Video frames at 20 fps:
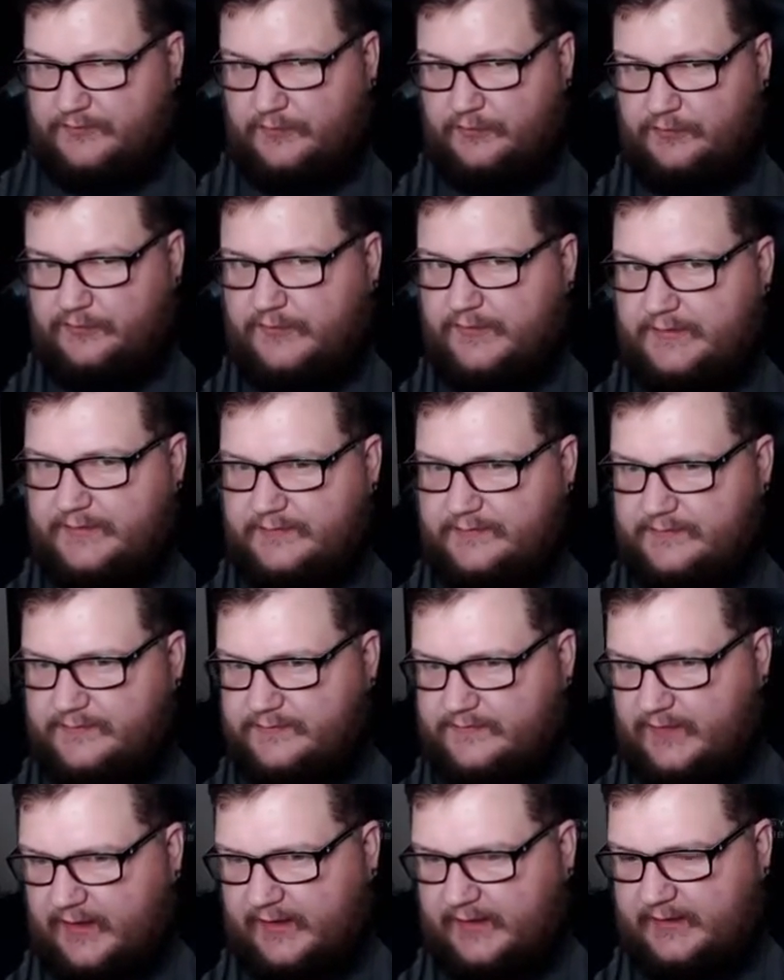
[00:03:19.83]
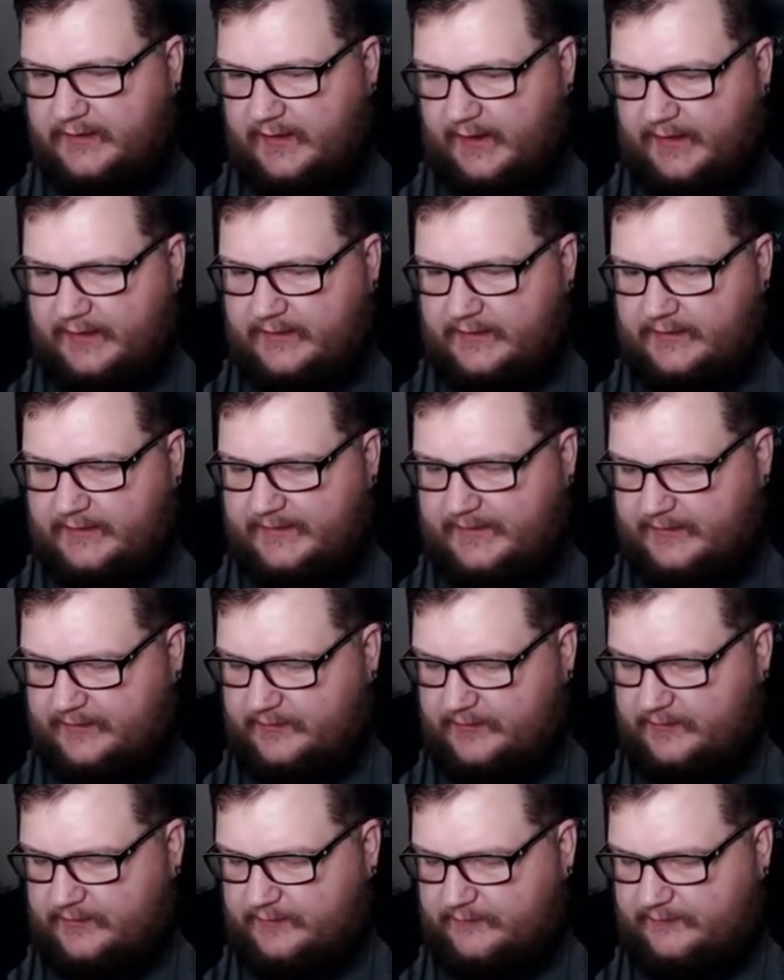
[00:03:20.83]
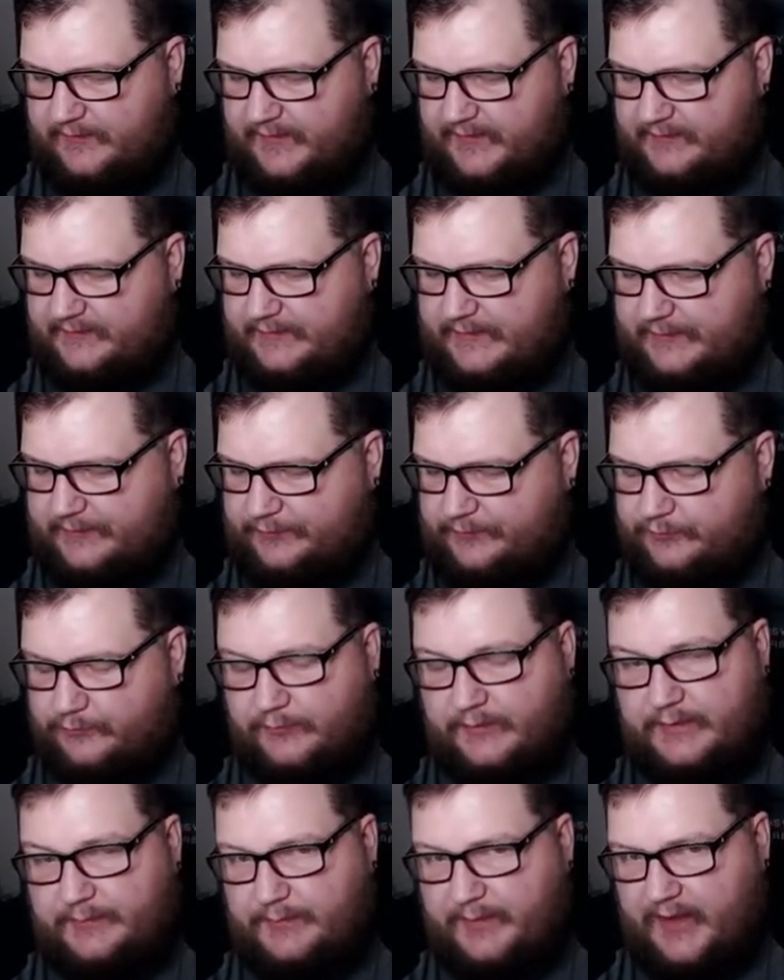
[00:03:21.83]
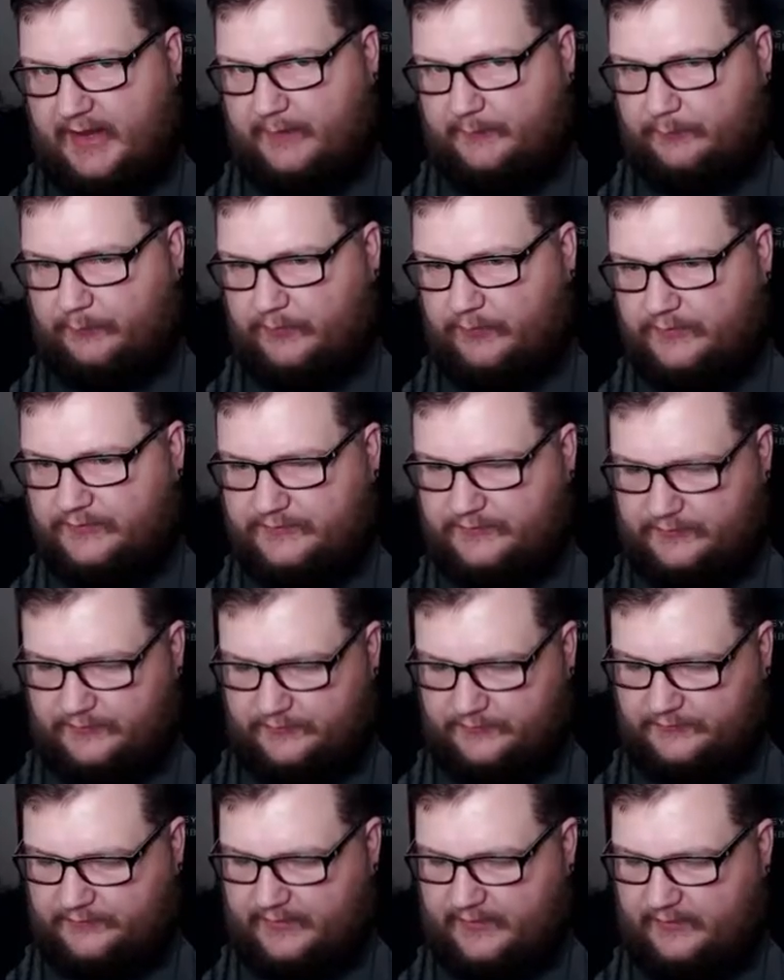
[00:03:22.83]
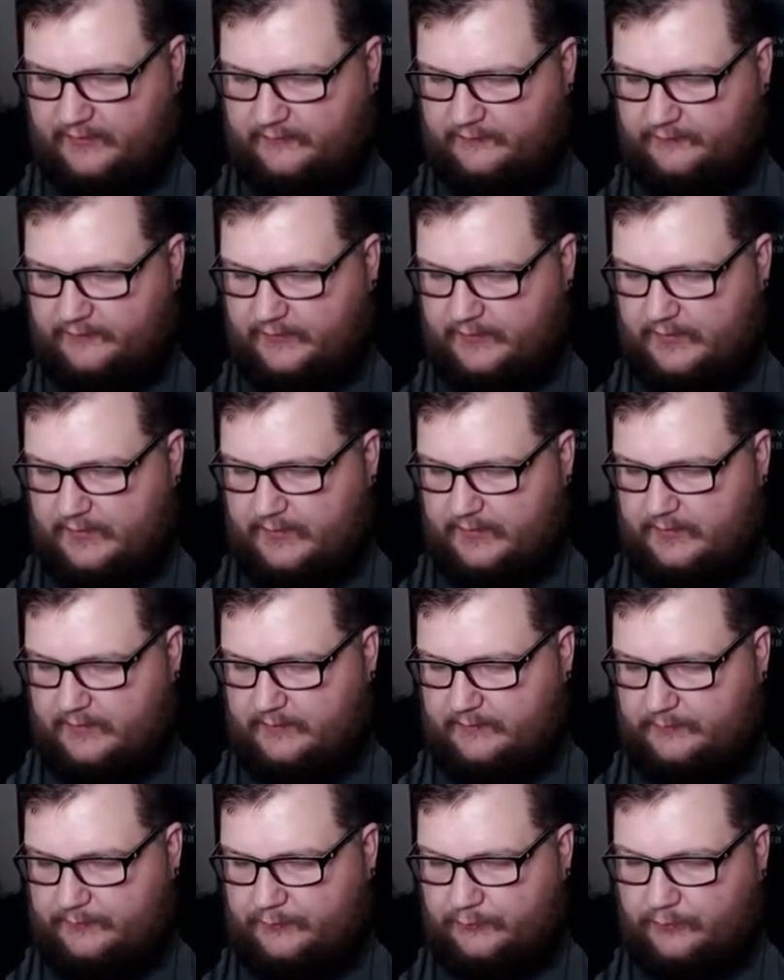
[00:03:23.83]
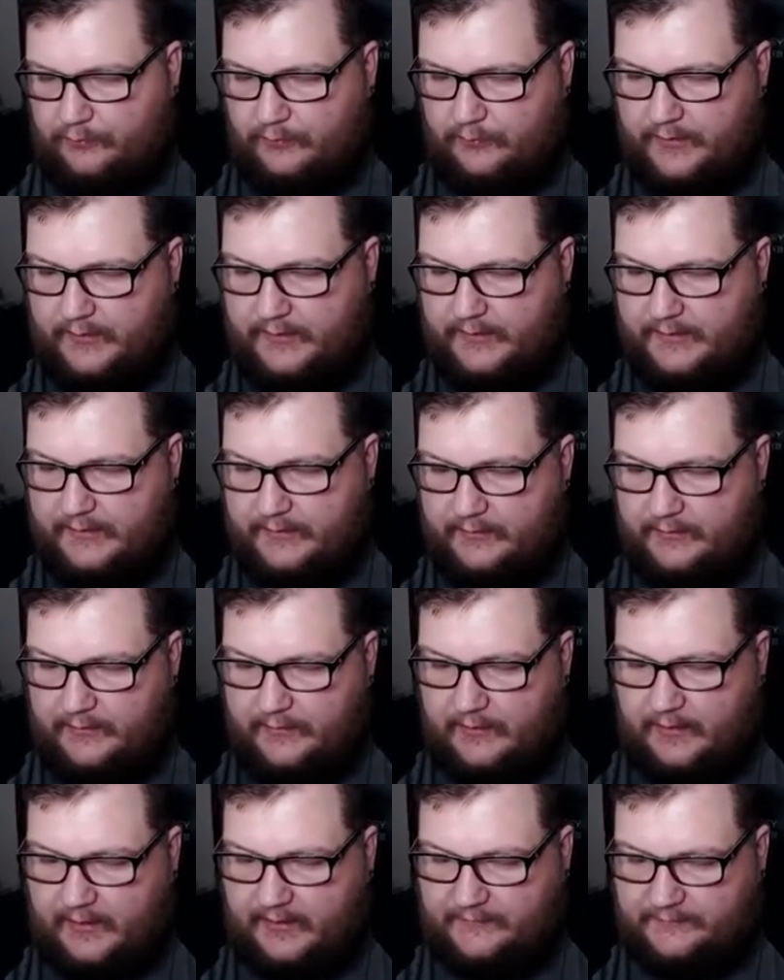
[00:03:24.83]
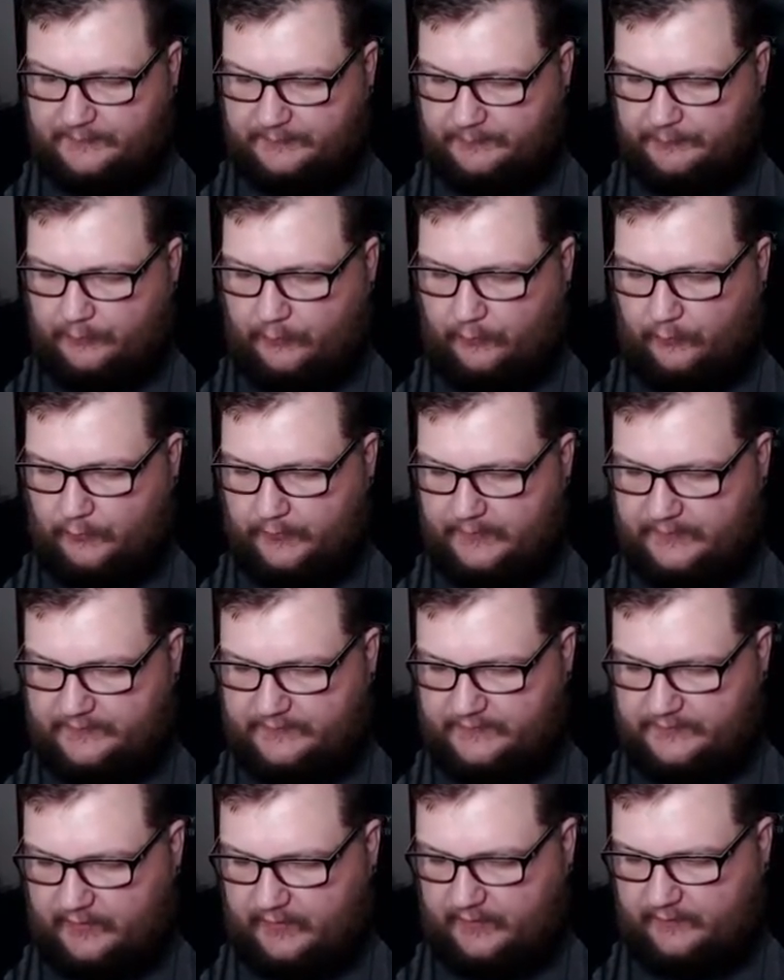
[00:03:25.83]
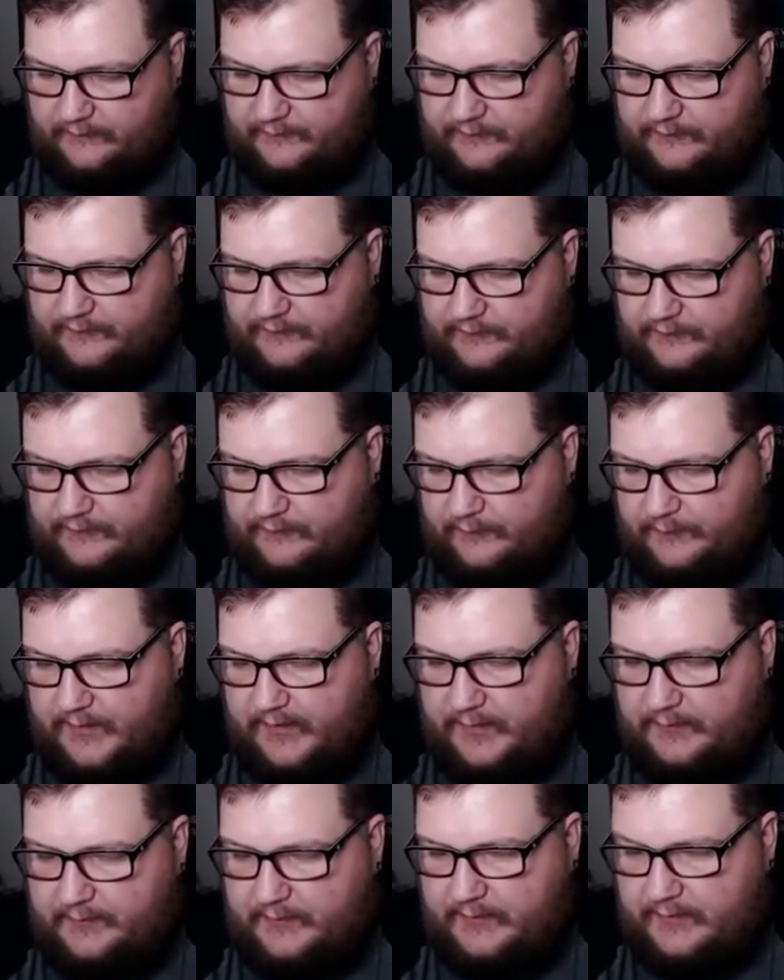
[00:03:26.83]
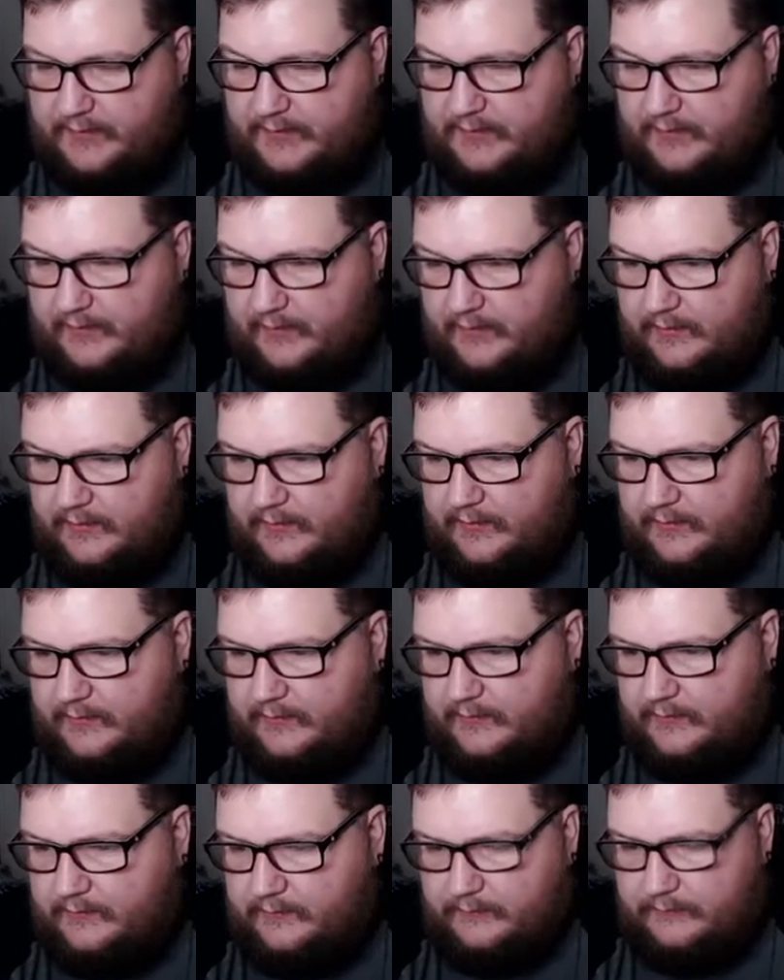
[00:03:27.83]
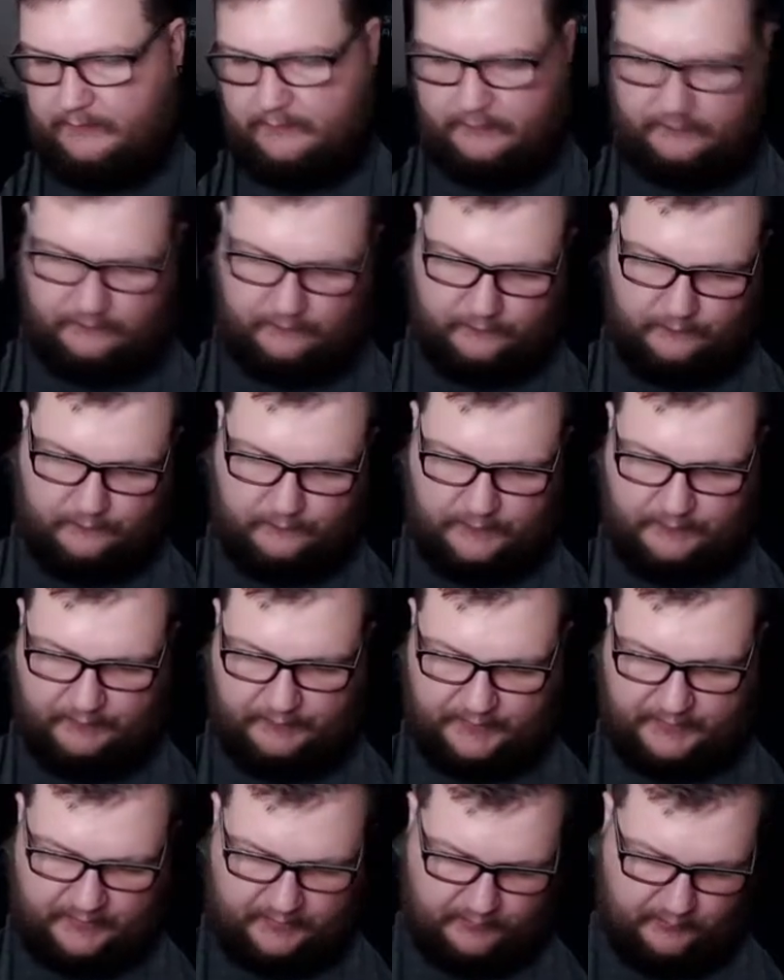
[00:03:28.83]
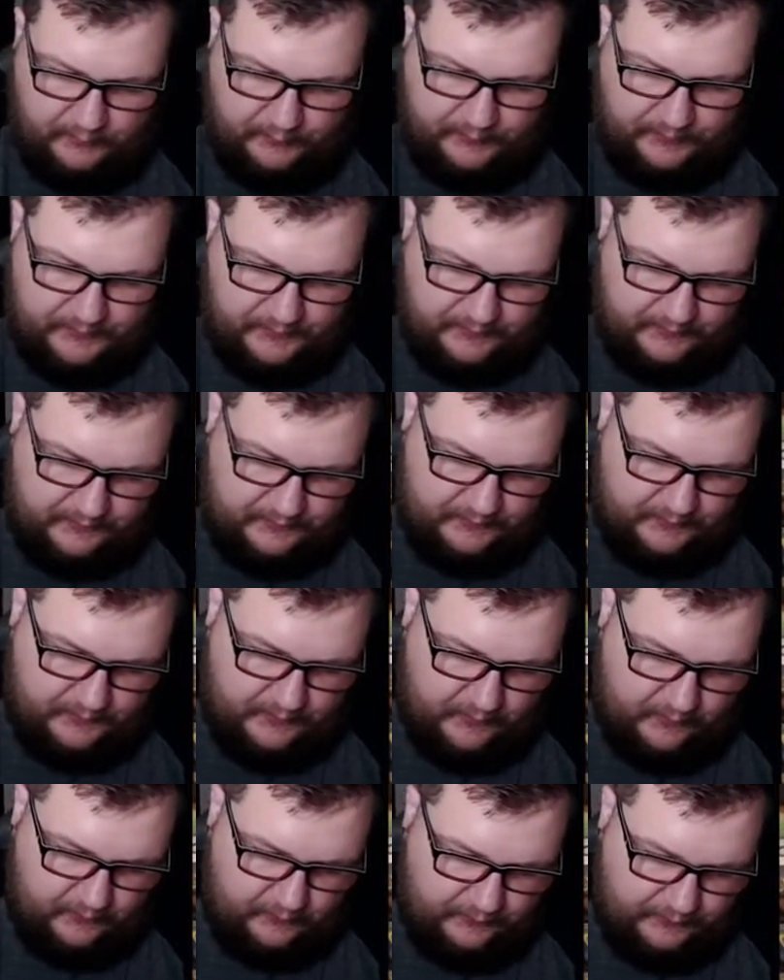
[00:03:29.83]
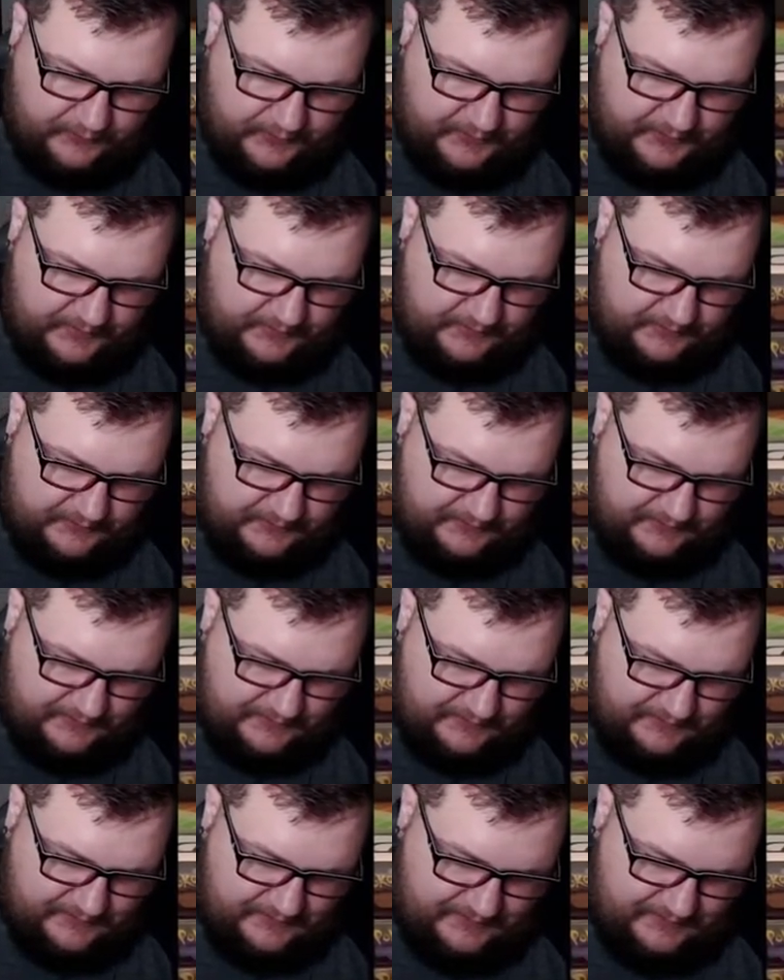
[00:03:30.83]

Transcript: Usually, I, I hear that the three pack blisters have pretty good odds at pulling stuff. So maybe if we can open the whole thing.